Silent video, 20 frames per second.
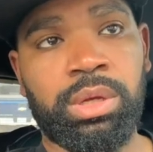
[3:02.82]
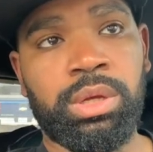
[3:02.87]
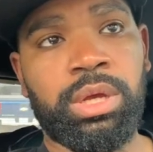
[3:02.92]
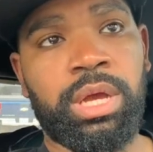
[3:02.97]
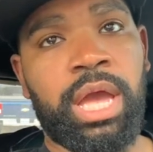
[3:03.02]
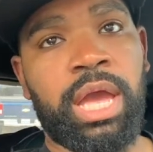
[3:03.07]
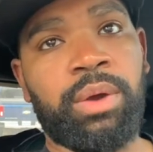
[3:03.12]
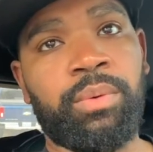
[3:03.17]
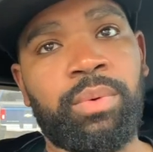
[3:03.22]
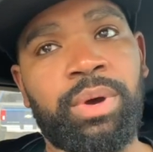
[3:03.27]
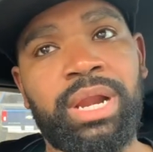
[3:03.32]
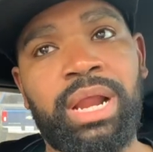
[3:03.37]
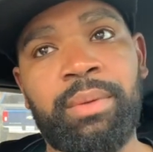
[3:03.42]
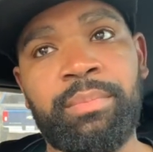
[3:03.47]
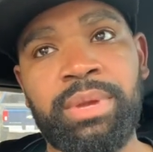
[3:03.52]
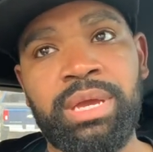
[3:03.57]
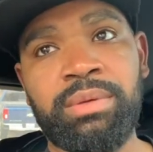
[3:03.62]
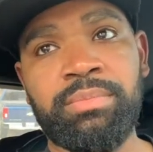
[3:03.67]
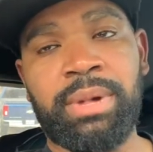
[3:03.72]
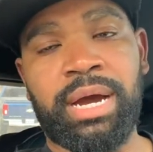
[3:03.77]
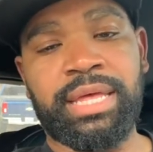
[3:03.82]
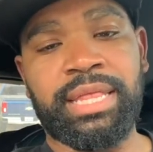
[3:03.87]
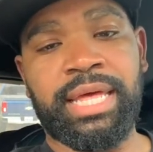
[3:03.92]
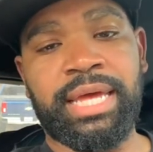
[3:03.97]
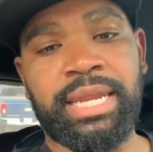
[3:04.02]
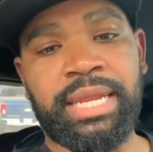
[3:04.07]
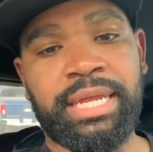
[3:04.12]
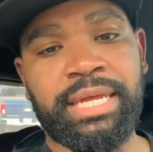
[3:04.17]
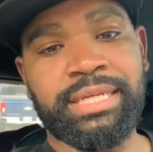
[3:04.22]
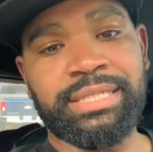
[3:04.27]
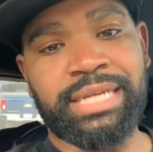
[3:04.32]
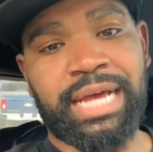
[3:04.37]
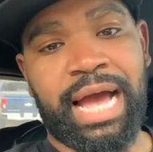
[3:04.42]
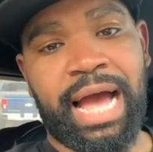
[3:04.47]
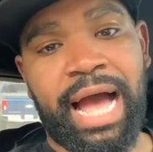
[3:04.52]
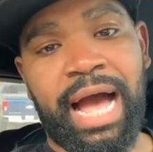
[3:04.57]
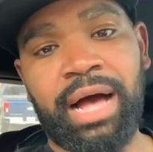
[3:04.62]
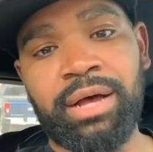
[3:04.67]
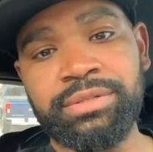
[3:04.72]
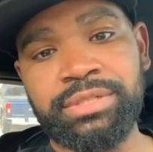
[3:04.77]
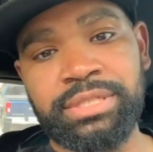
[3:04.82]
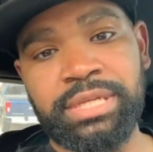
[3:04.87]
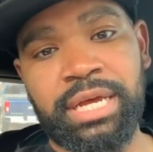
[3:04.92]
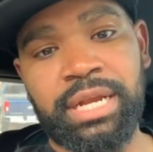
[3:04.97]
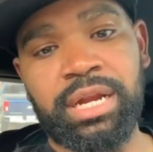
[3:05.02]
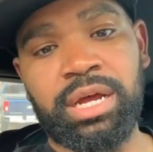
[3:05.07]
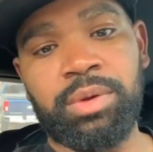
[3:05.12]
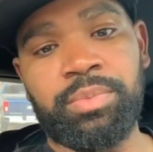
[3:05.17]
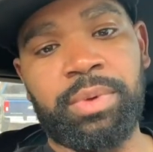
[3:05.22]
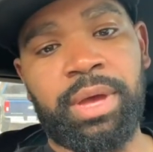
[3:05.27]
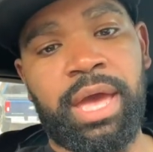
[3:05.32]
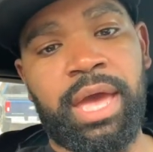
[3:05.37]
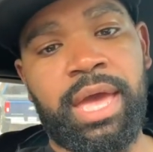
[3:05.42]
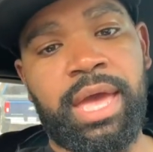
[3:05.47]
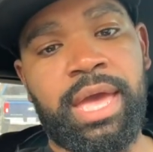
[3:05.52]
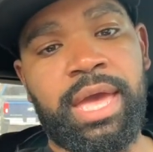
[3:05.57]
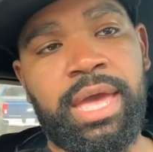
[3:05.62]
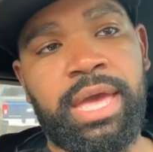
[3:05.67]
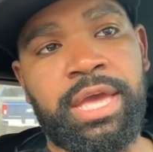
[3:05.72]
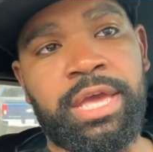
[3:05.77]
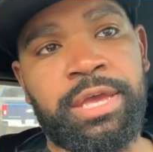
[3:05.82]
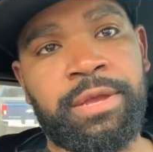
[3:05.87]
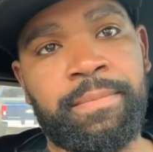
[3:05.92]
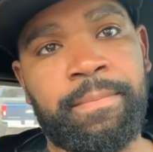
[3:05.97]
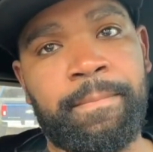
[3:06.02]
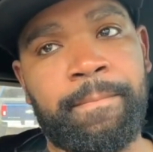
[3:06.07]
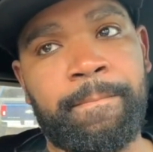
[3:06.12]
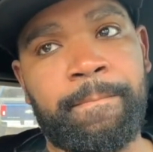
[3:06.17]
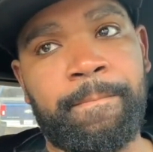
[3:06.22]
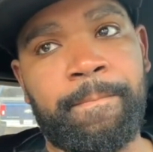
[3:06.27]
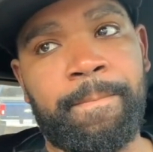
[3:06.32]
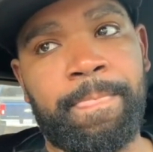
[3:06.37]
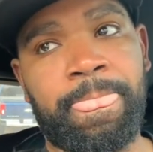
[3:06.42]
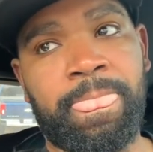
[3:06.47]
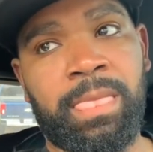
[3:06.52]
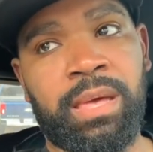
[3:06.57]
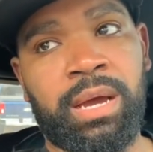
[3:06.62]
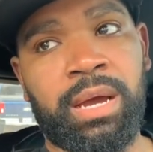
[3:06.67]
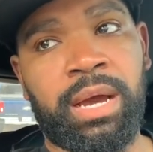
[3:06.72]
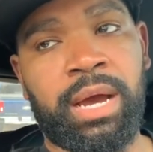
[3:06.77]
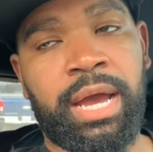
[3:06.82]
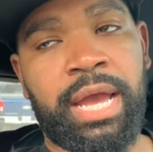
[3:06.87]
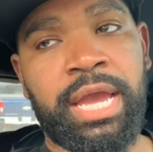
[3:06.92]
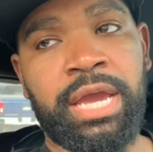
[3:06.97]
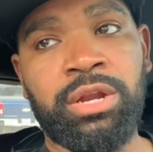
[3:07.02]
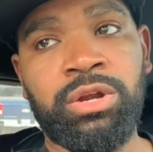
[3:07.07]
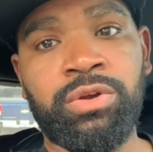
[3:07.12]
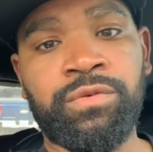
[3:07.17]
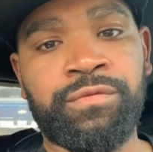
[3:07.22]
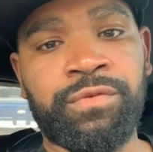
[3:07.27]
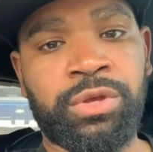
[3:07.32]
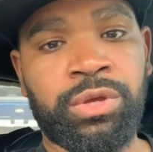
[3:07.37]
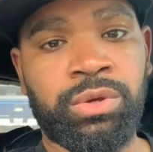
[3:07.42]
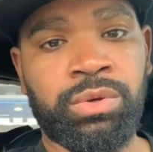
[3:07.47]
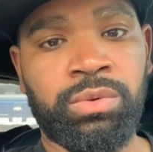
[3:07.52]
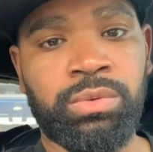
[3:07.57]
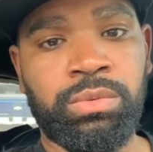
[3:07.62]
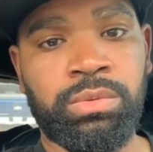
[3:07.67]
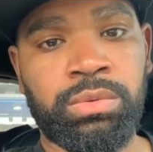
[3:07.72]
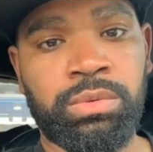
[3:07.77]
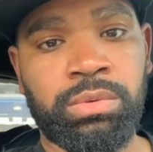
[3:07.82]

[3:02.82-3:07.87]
And what I mean by that is I'll set up a interview